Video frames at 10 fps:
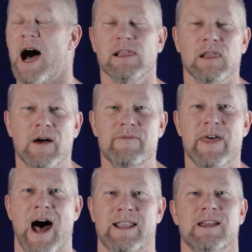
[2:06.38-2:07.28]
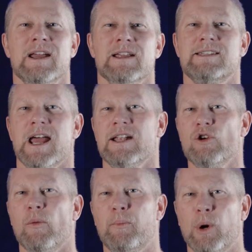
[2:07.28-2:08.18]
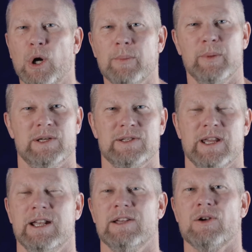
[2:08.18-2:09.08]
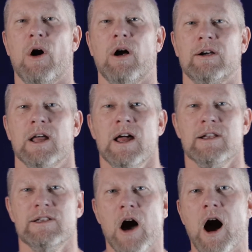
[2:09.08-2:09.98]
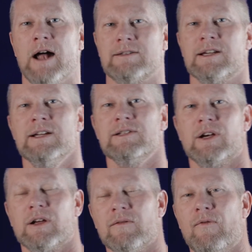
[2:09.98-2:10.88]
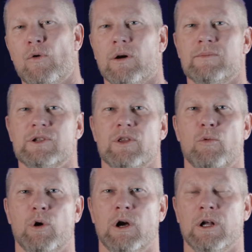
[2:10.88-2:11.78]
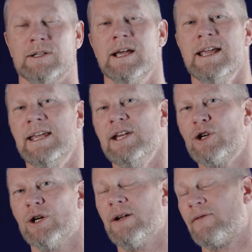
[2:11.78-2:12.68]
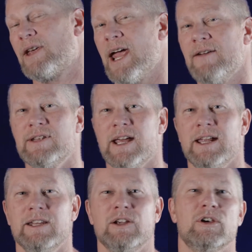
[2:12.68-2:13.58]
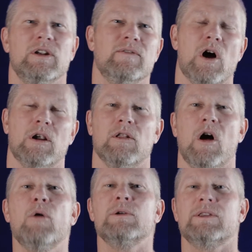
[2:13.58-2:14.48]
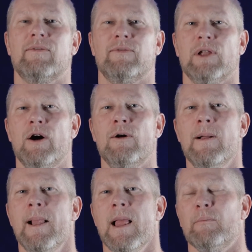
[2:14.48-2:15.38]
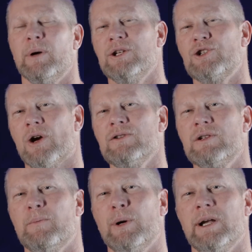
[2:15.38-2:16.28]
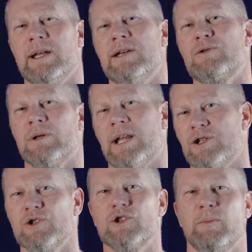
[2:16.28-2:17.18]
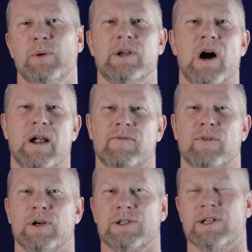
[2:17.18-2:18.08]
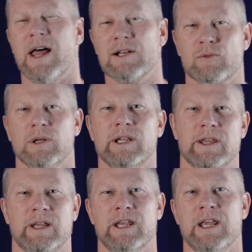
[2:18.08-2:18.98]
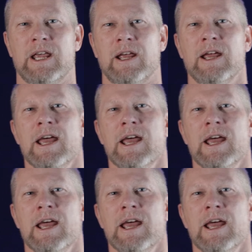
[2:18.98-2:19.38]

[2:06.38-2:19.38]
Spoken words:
I love that. Daniel purposed in his heart not to conform to the world. He could have caved in, he could have gone along with the flow, but he chose to put his relationship with God first, and that's really the key.